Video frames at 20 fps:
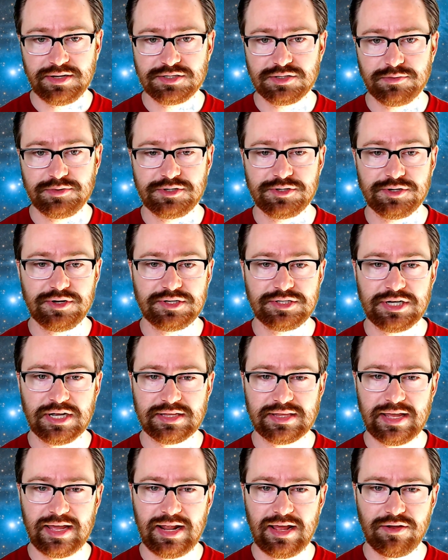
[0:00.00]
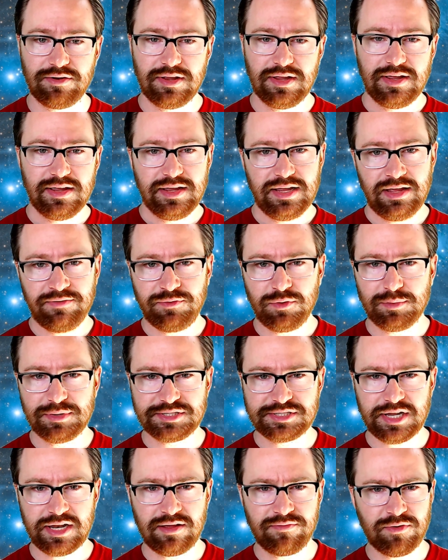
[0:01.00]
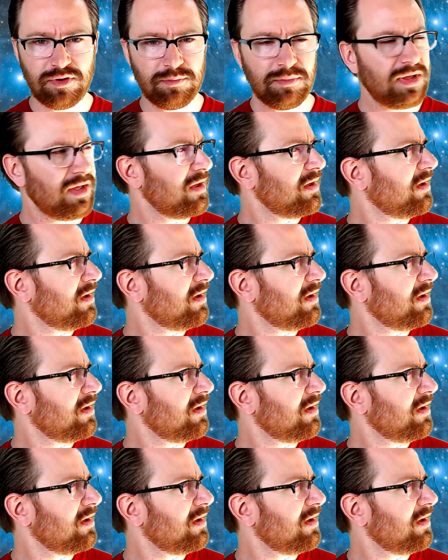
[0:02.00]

So be sure to check that out if you missed any of them.